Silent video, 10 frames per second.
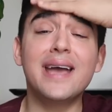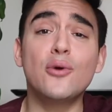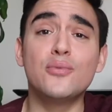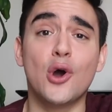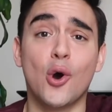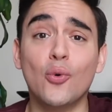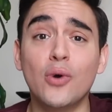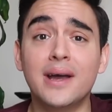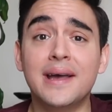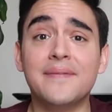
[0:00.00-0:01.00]
I don't
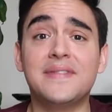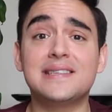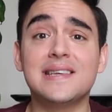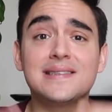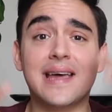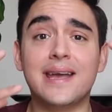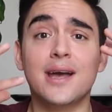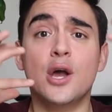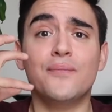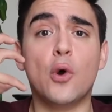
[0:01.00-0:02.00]
know. This is like
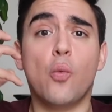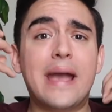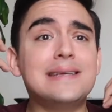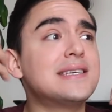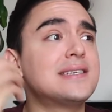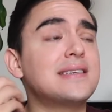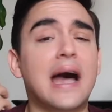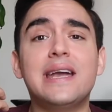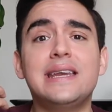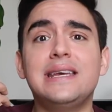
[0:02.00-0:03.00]
the way
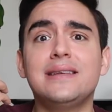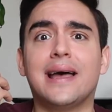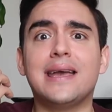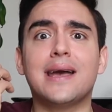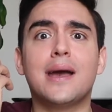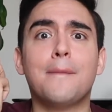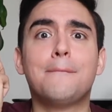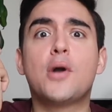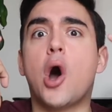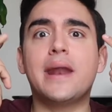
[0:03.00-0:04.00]
society like
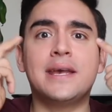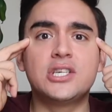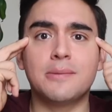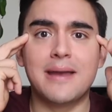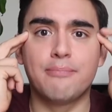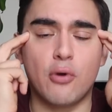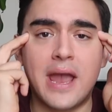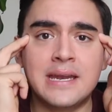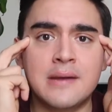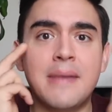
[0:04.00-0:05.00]
got into my
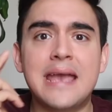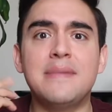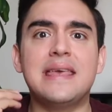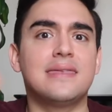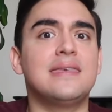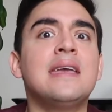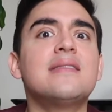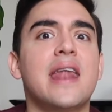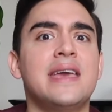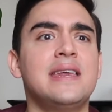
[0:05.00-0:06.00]
brain and made me
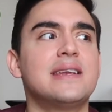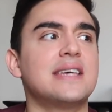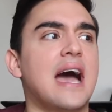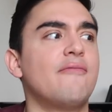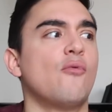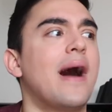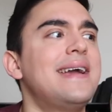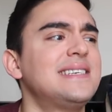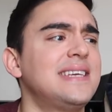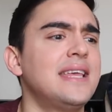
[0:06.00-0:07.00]
think that I needed to have
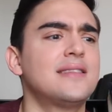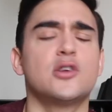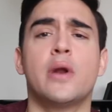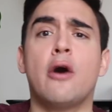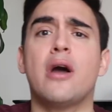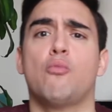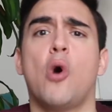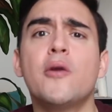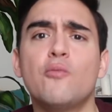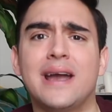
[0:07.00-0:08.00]
white teeth. So now I
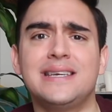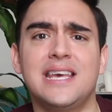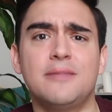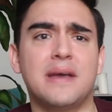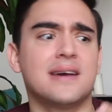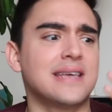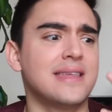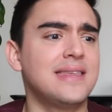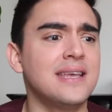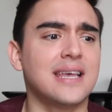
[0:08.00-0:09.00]
want white teeth because
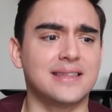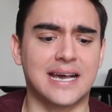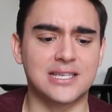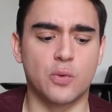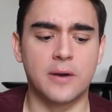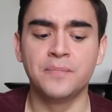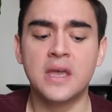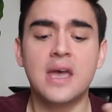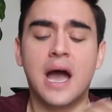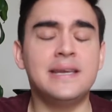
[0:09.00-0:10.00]
I think that that's what
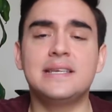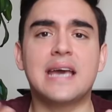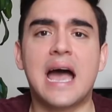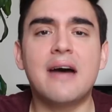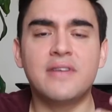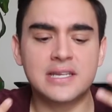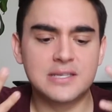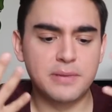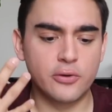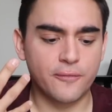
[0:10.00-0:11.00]
I need to have and
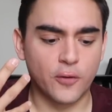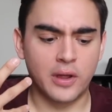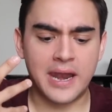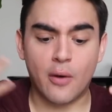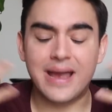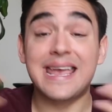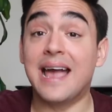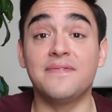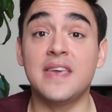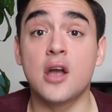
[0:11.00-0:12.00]
it's beautiful. And now I
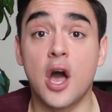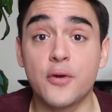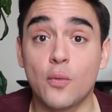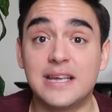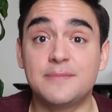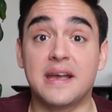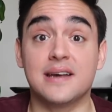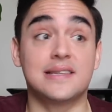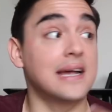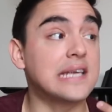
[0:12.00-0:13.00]
can't think otherwise
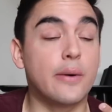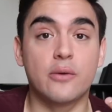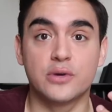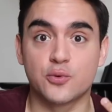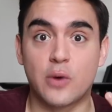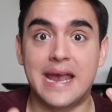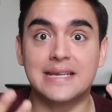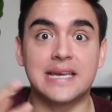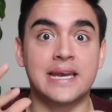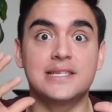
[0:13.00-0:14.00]
because that's how I was
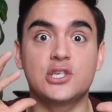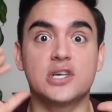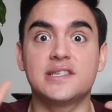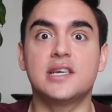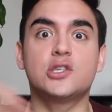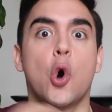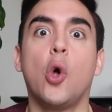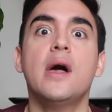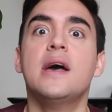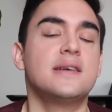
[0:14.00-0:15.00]
raised. And it's just this
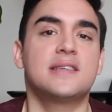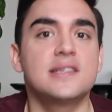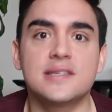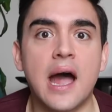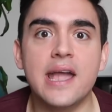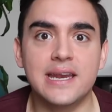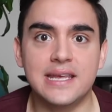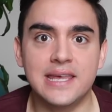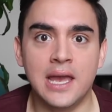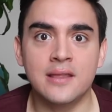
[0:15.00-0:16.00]
whole
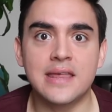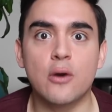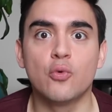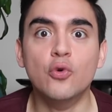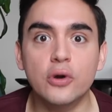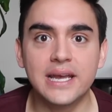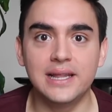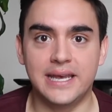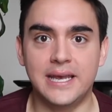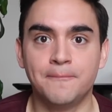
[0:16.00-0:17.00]
society thing that
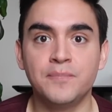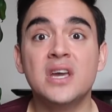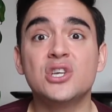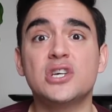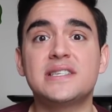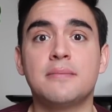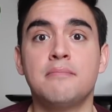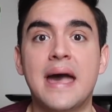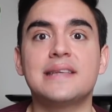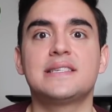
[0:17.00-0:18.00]
really just
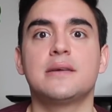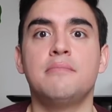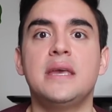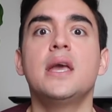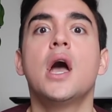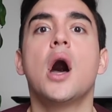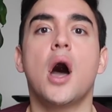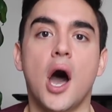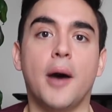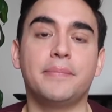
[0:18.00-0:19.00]
messed me
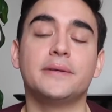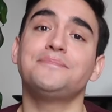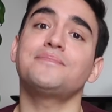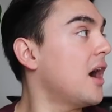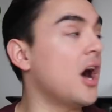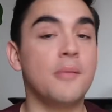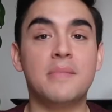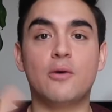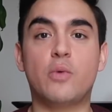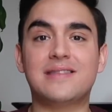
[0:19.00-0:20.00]
up
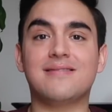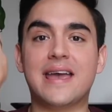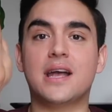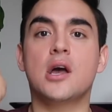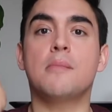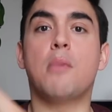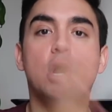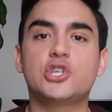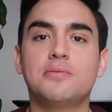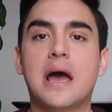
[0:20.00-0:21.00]
um, with like
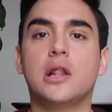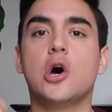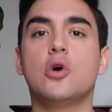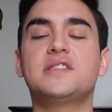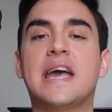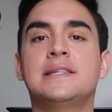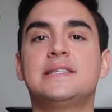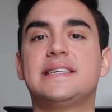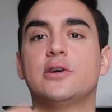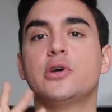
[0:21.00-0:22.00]
marshmallows and
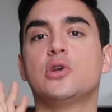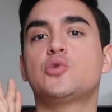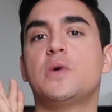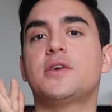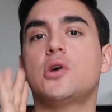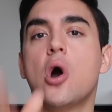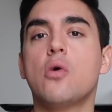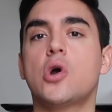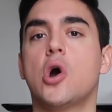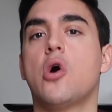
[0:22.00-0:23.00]
cereals with
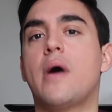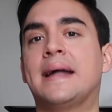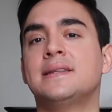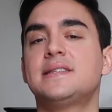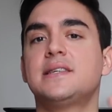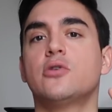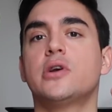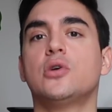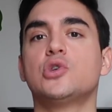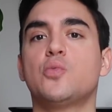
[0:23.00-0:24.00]
cocoa and
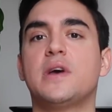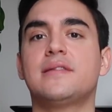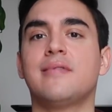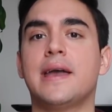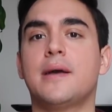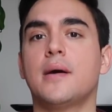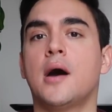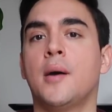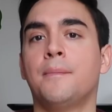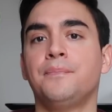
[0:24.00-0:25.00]
cereals with like
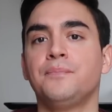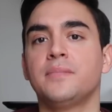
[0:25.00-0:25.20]
um,